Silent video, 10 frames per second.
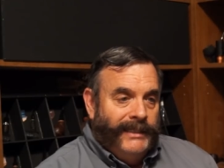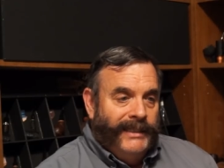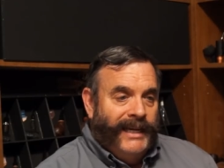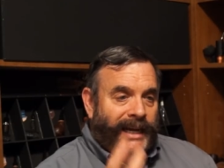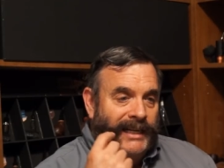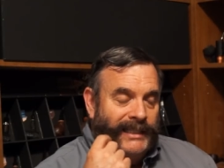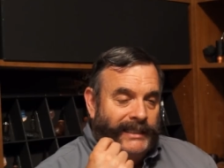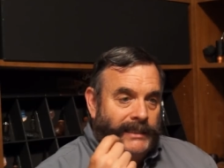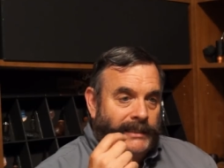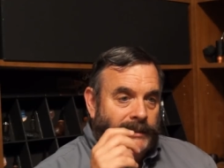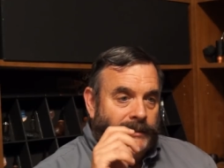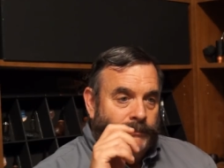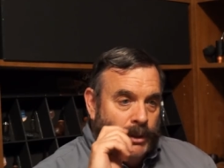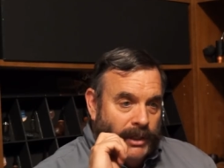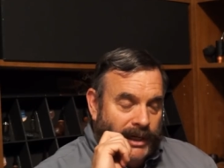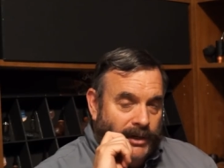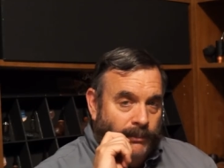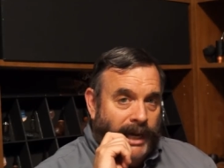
you kind of put it in your